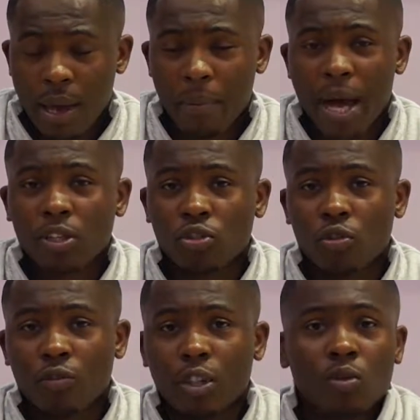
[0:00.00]
And my
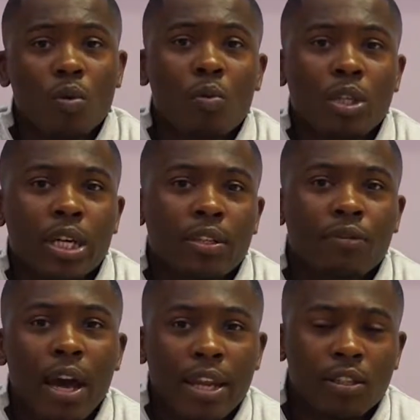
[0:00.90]
story is one which I
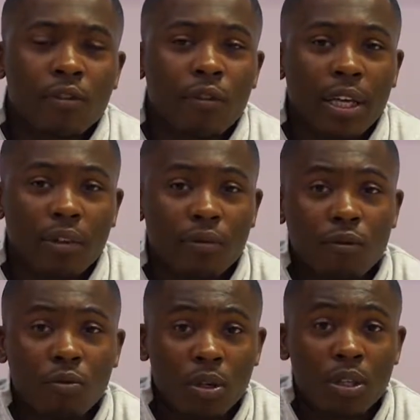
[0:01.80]
define as failing
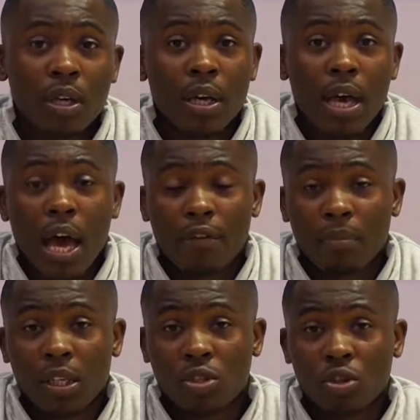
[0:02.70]
forward,
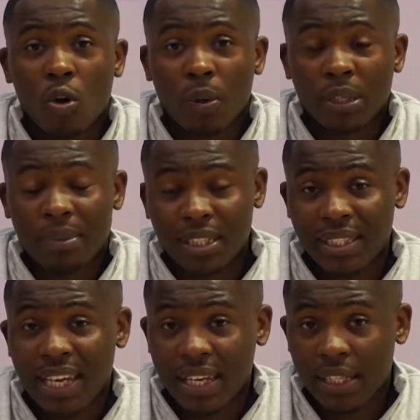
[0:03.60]
having made so many
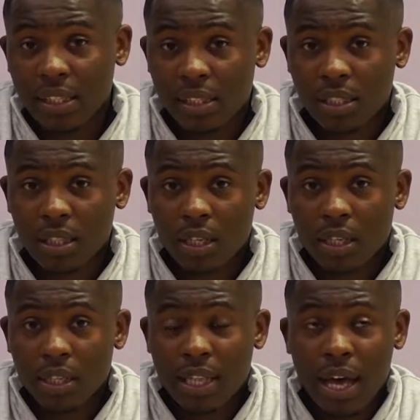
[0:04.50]
mistakes
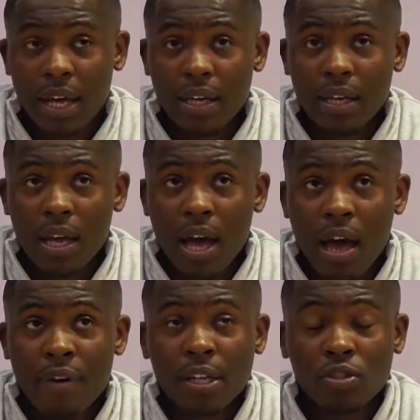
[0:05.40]
that
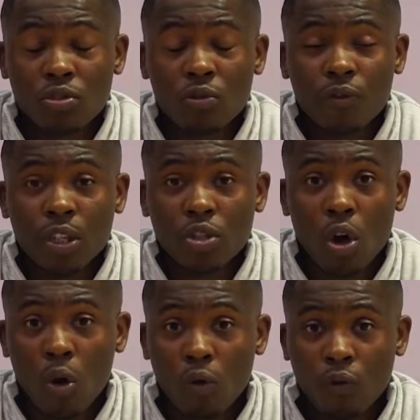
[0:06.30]
I've had to do things
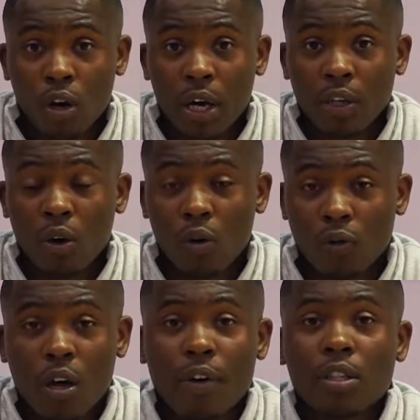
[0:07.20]
over and
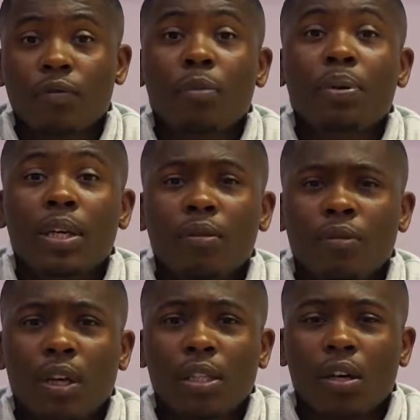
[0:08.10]
over. I've had to repeat
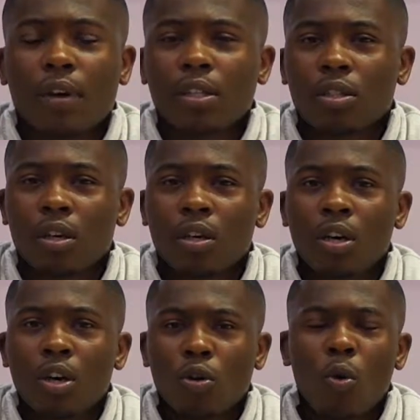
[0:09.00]
things. I've had to
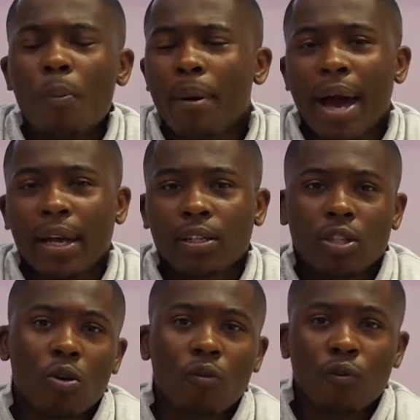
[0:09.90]
go back
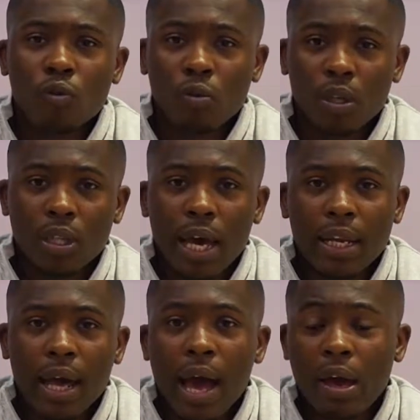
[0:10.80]
to go forward.
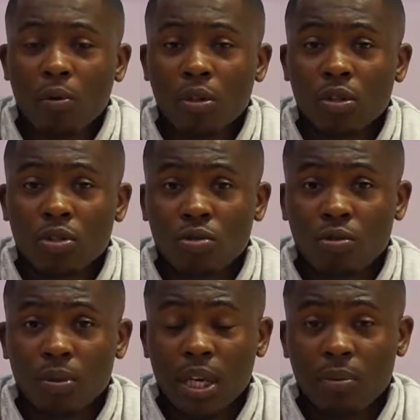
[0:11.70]
And I want
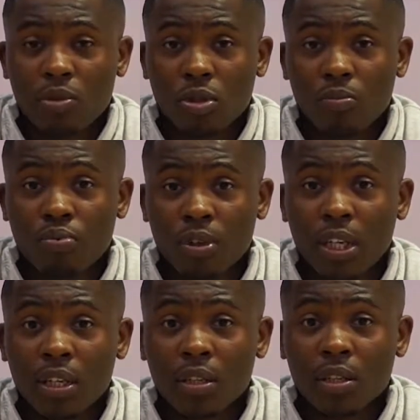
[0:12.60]
to be able to
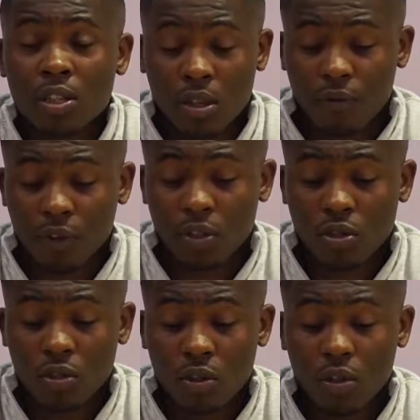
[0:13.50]
bring something
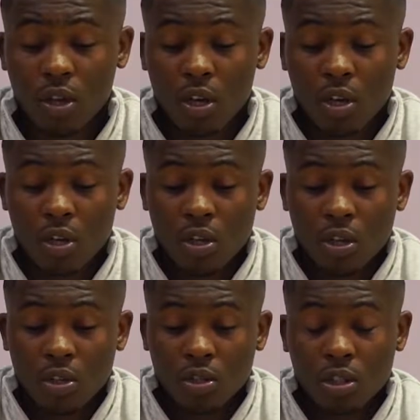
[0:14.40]
to
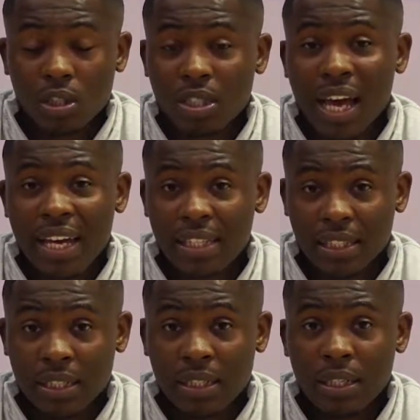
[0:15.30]

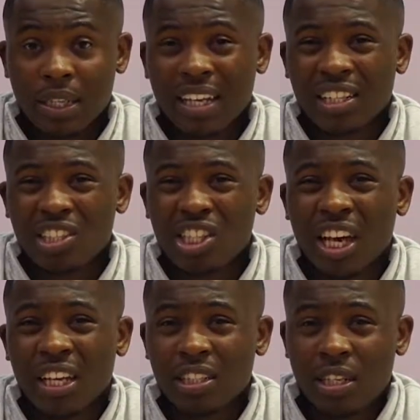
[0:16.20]
society that can
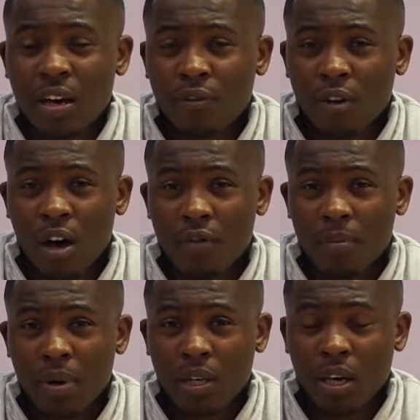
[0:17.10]
change that for
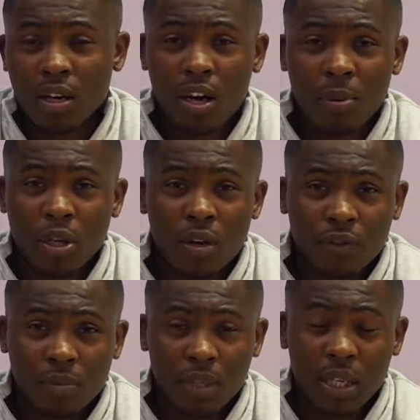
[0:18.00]
other men that are coming
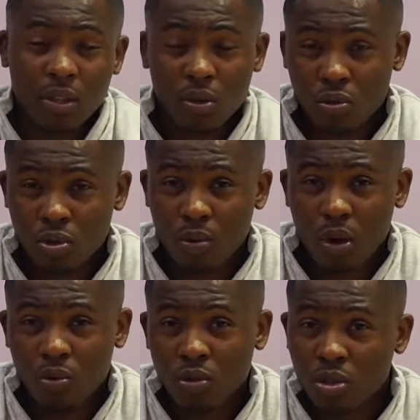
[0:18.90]
after me and those who
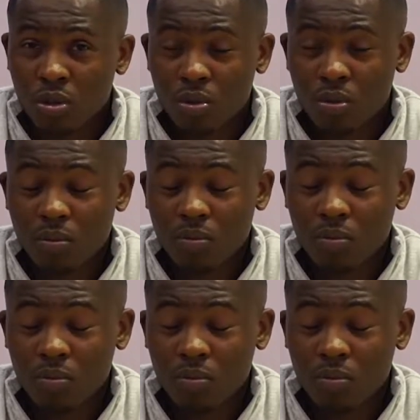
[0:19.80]
are also,